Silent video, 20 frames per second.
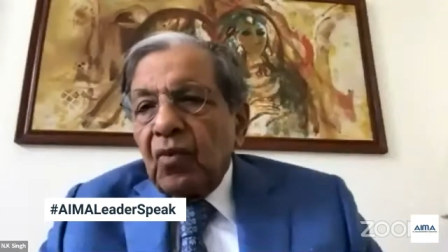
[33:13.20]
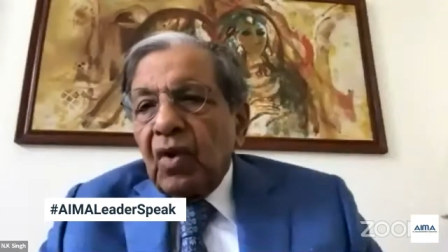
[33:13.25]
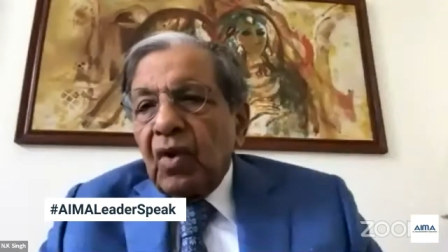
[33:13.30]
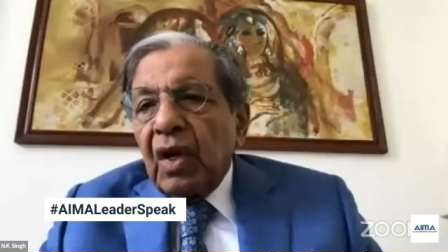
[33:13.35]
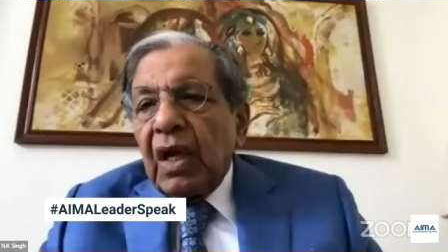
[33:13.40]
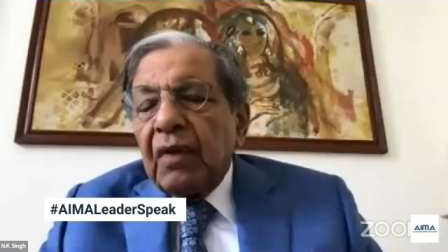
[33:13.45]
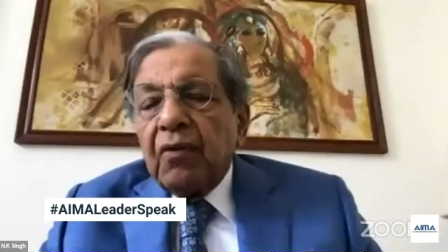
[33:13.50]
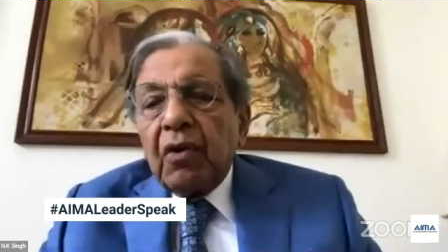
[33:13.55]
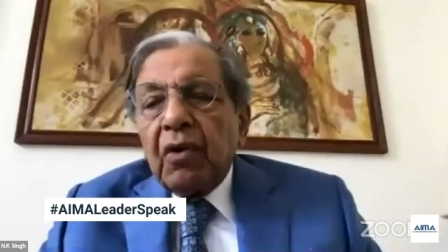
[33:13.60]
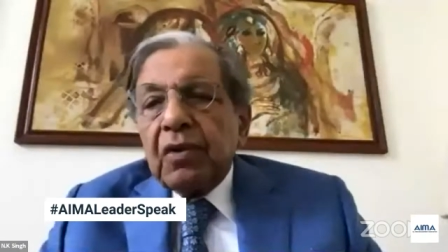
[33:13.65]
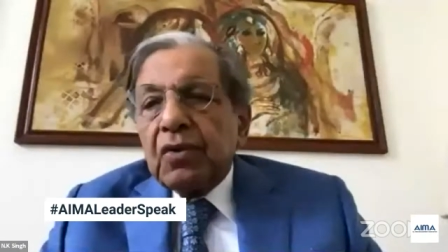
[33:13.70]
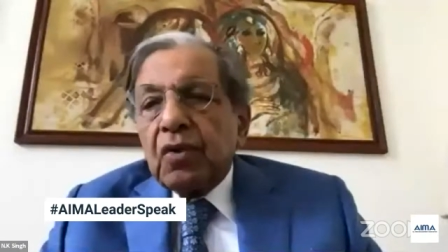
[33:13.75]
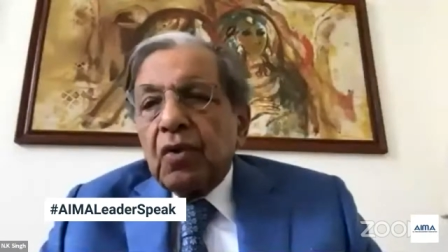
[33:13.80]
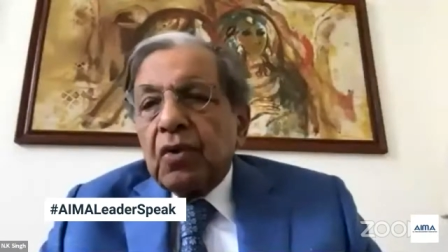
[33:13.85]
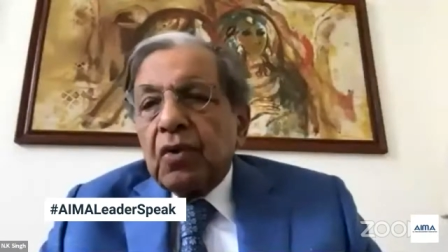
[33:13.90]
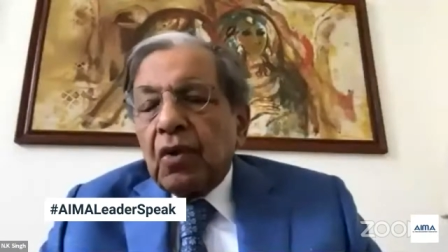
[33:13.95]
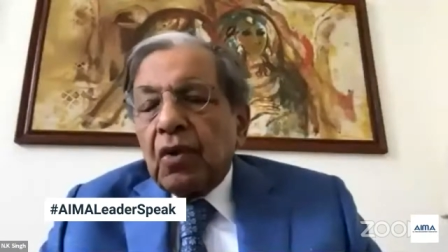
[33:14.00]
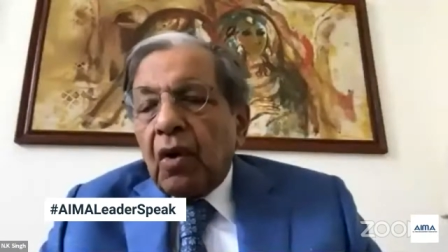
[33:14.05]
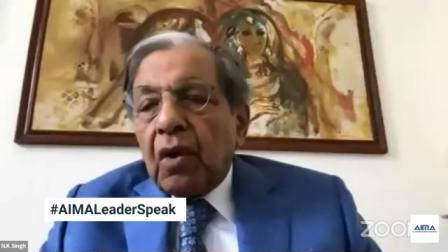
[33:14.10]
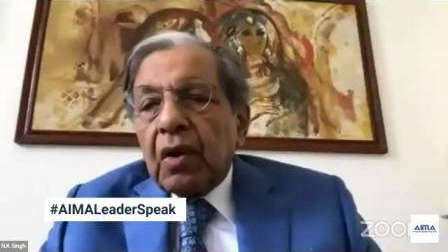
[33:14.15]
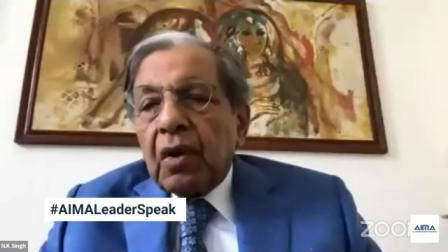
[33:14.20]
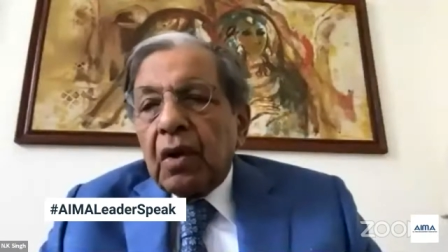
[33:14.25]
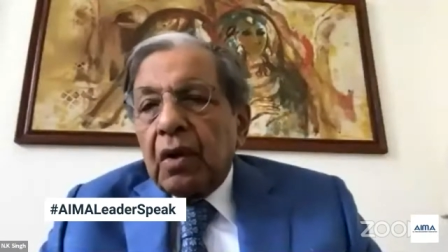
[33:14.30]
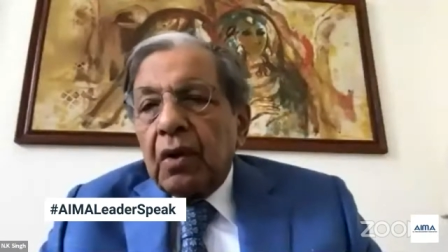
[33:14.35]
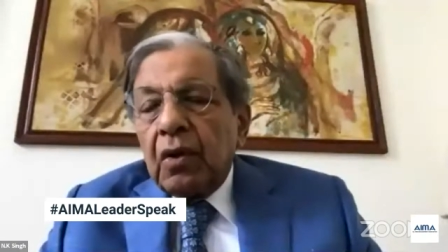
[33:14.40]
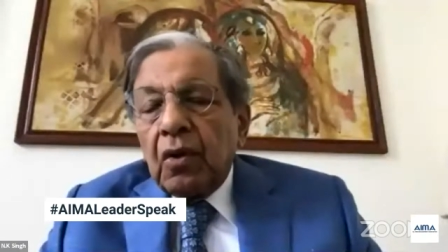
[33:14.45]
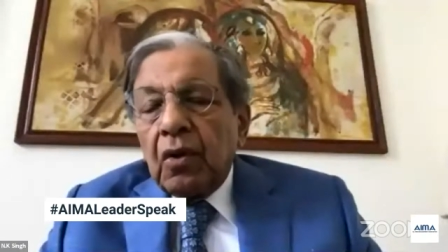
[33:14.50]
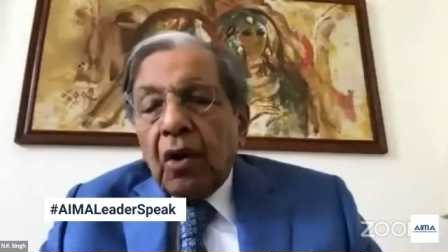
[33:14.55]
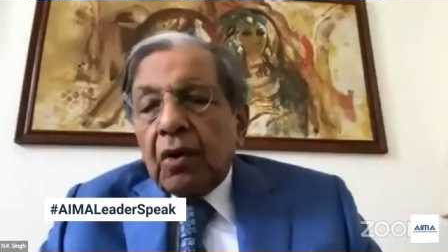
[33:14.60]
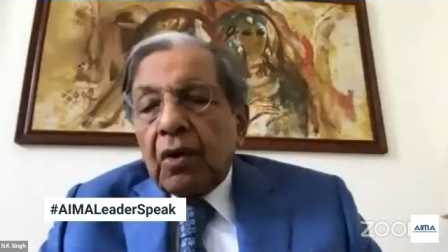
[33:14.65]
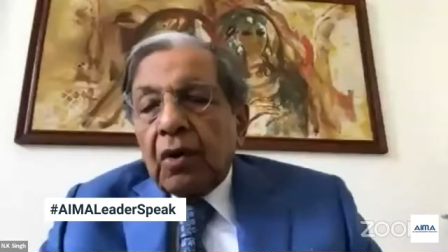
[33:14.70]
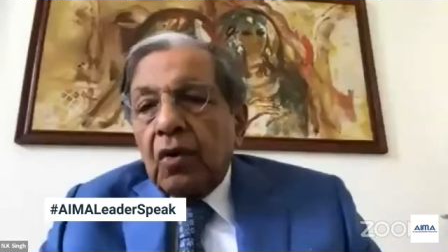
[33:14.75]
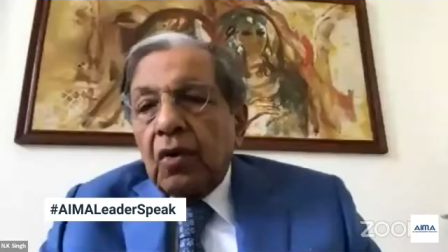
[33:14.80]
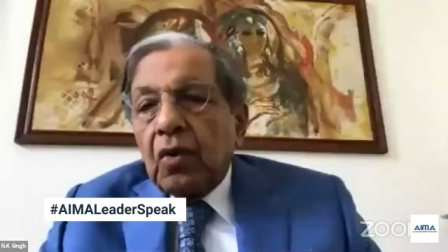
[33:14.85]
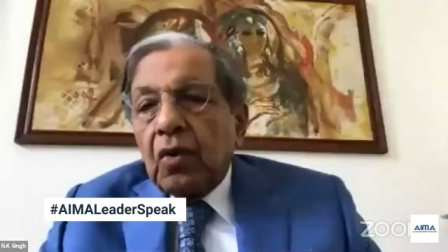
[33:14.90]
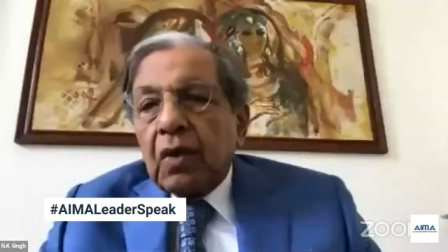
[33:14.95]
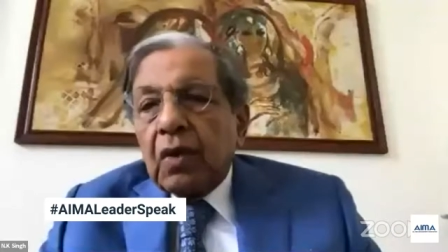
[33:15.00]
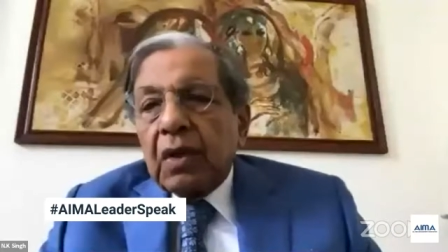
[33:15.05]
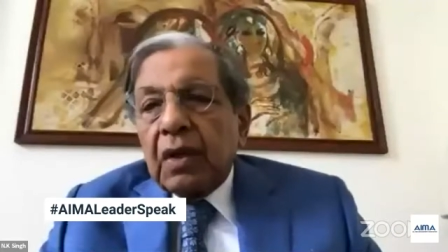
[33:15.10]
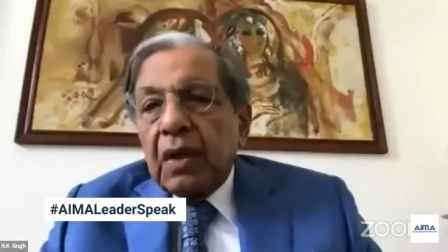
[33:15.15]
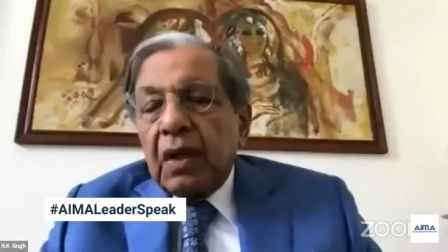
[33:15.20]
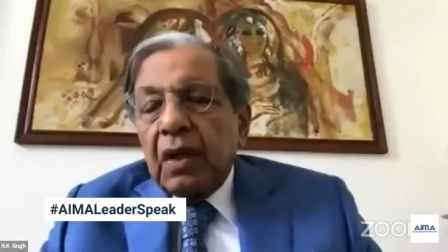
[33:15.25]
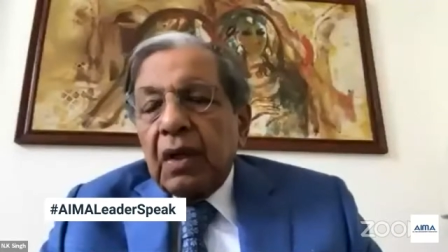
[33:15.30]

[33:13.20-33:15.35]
have also not looked